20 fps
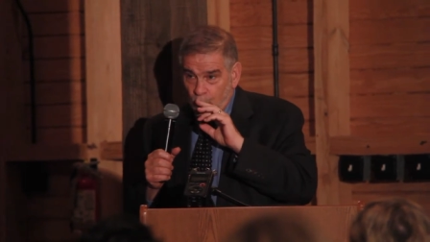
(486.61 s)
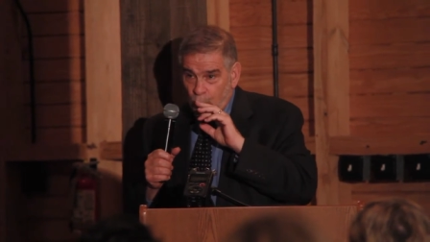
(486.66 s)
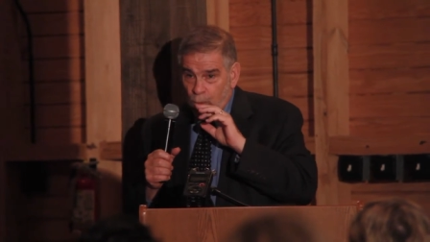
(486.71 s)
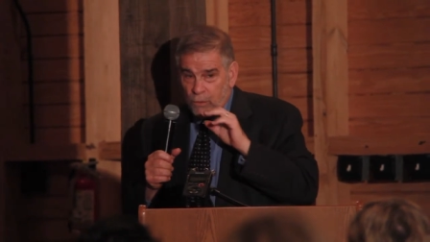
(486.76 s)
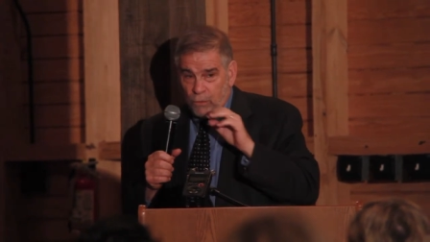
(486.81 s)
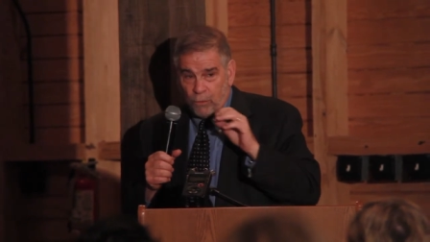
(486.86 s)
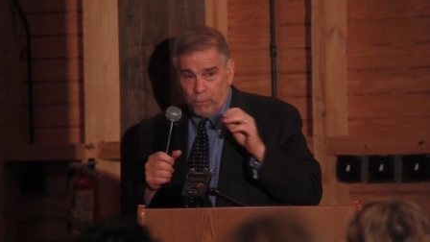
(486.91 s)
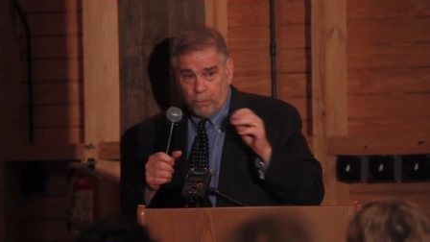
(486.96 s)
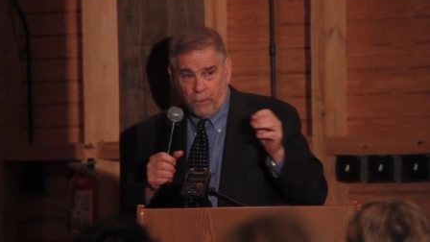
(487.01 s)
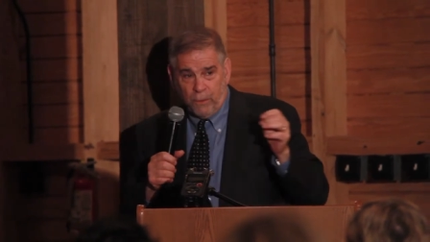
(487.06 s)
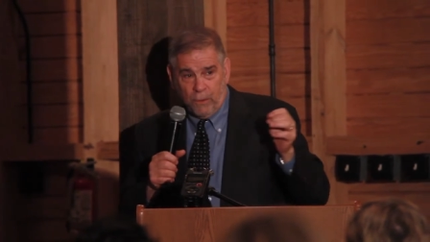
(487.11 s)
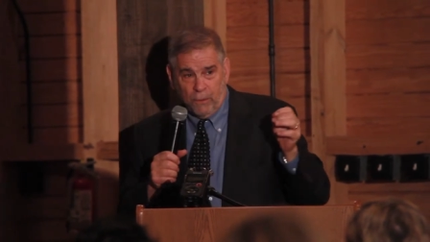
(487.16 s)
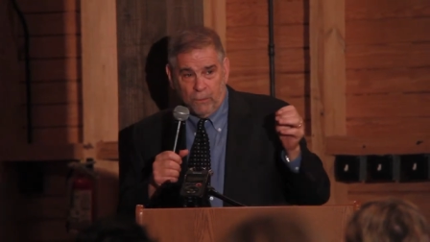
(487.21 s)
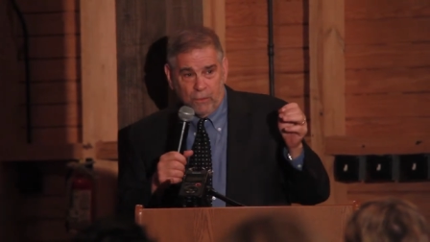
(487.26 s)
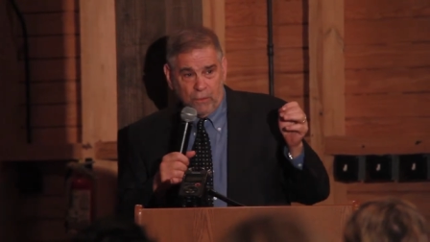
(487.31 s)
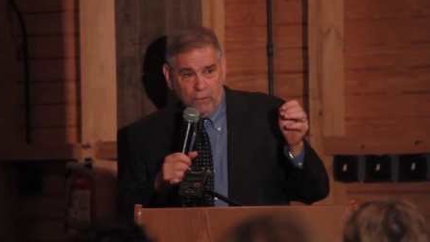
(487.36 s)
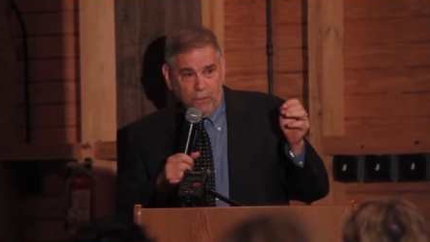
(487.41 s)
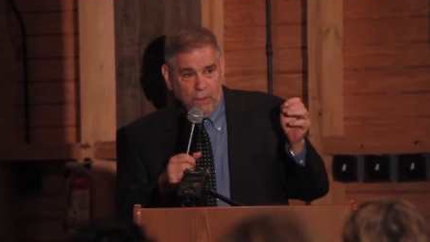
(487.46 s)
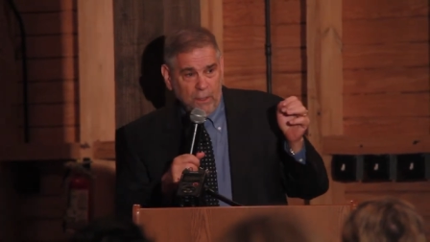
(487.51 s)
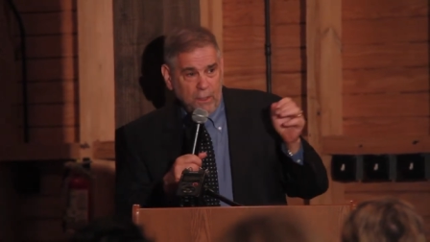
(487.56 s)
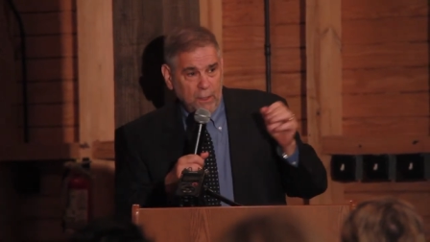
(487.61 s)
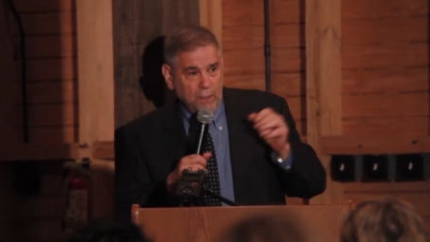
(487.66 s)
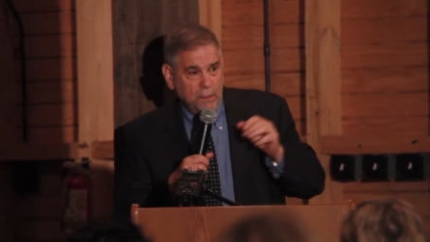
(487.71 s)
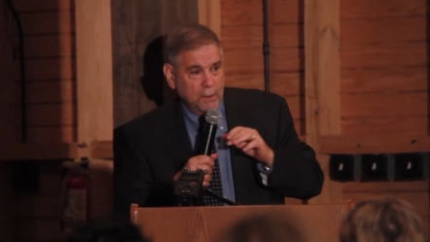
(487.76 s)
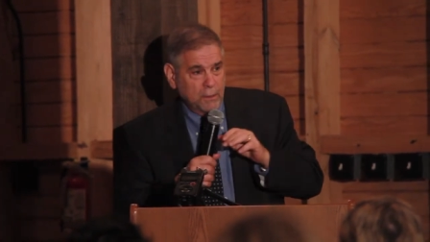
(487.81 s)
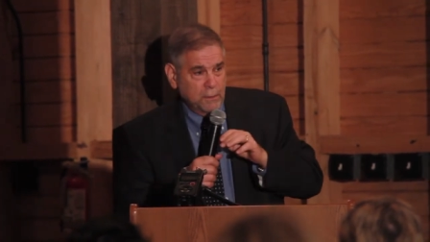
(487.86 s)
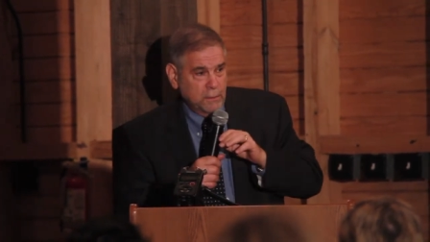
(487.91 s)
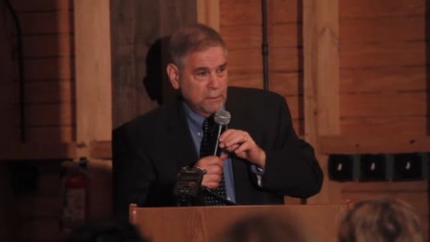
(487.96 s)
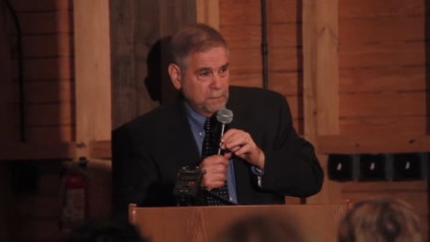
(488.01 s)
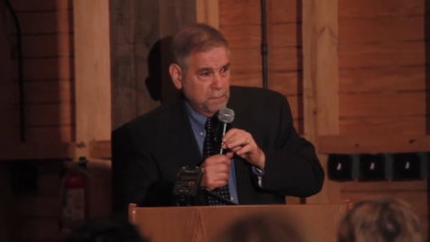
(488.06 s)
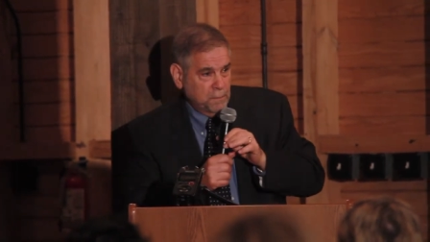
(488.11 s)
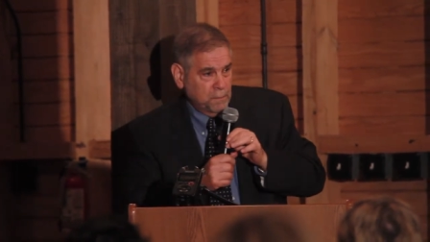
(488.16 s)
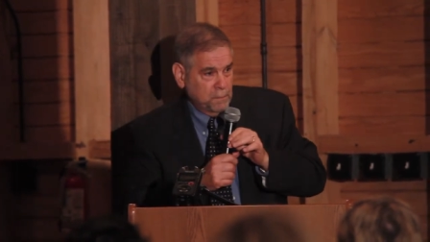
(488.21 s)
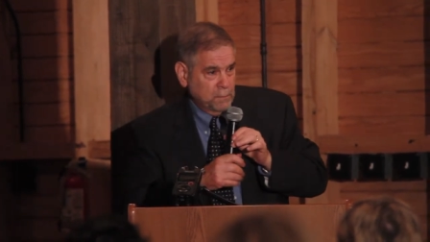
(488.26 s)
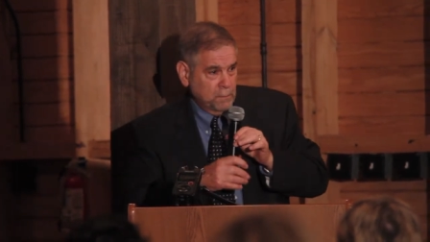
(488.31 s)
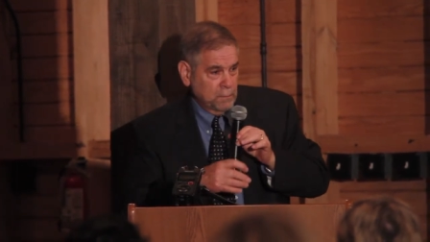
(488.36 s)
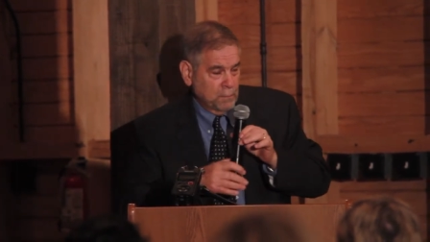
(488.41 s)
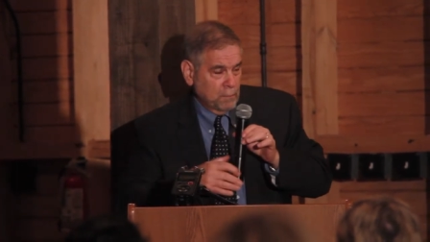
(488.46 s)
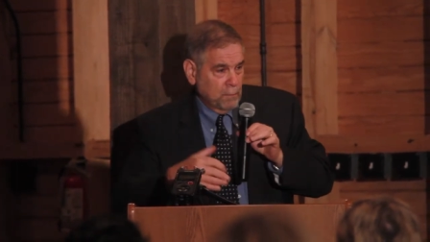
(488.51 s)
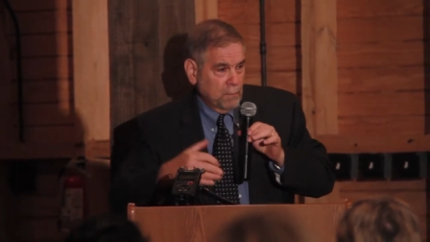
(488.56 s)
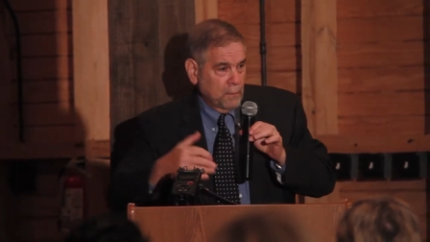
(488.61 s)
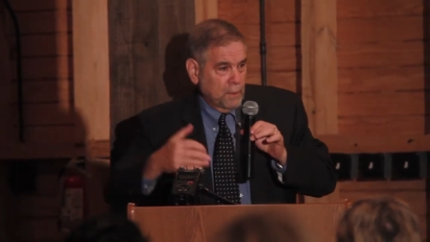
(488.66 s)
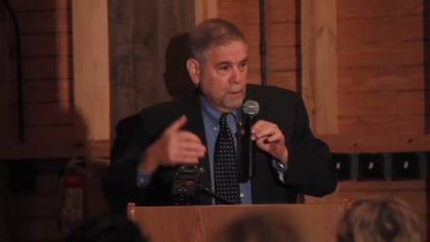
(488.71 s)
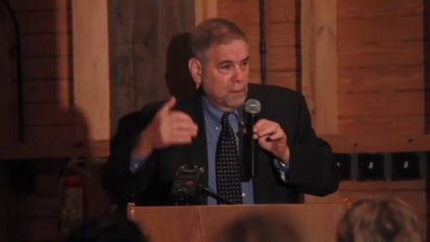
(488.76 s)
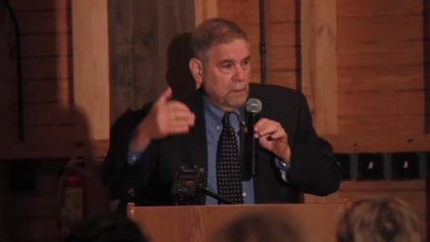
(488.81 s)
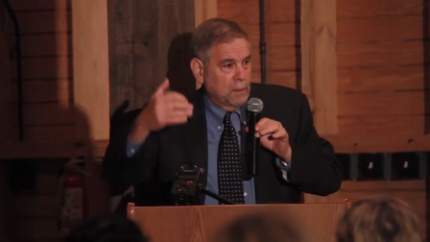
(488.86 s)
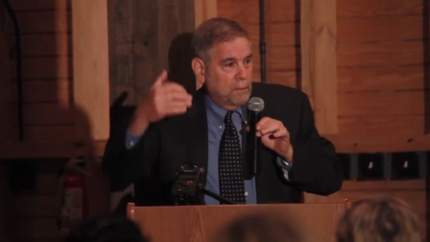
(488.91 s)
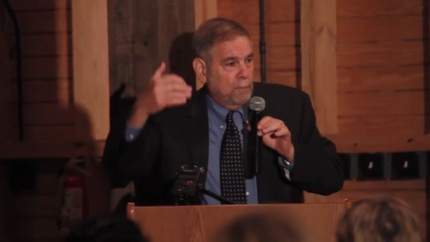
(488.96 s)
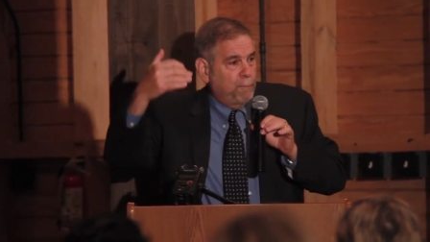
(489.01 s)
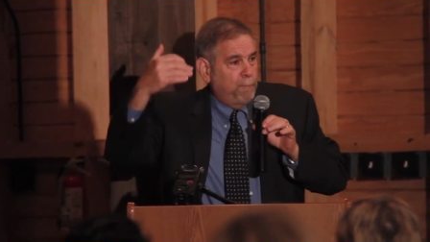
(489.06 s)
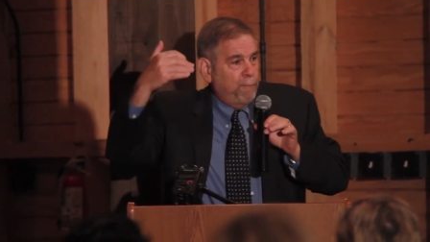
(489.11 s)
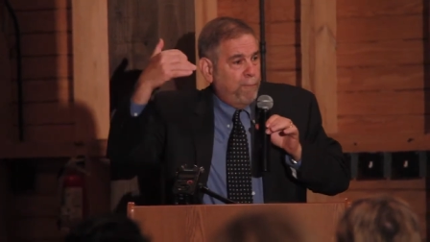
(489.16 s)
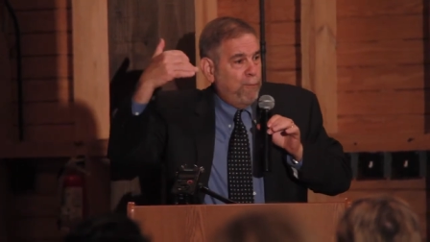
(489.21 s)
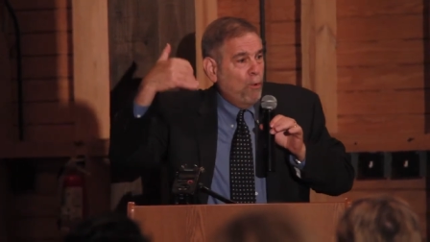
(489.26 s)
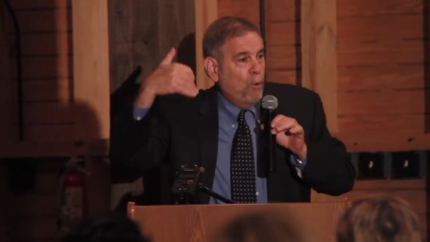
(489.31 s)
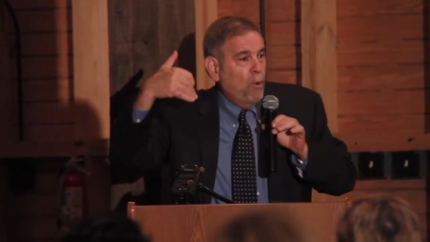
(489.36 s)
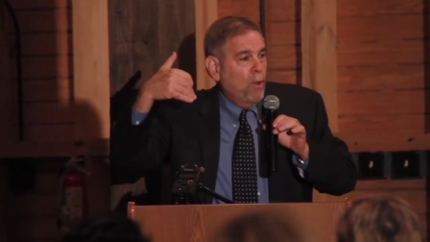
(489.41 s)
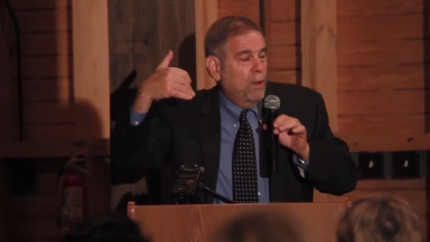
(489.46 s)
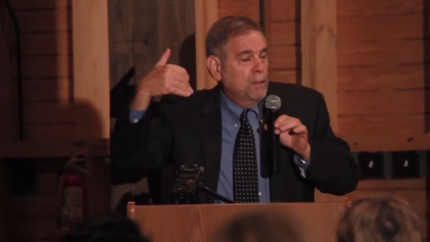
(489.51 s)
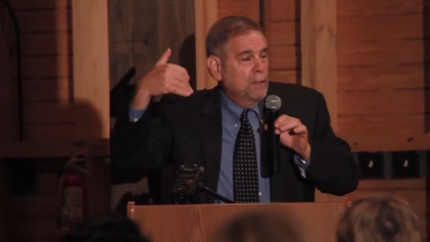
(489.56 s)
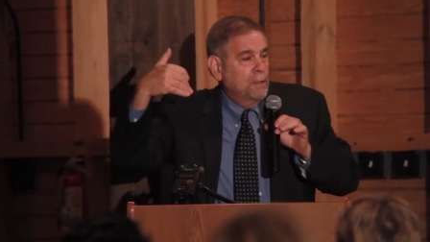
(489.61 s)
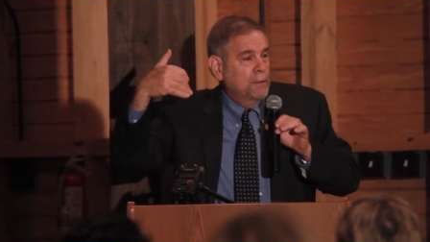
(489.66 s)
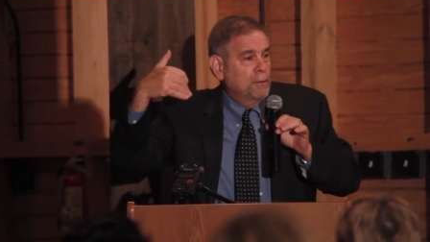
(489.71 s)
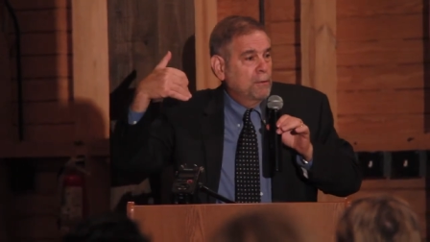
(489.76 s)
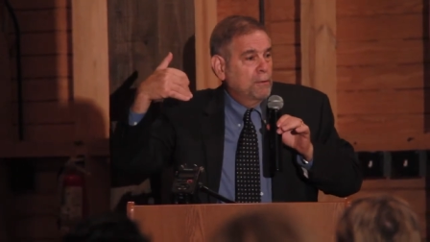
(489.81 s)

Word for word: We experienced the fall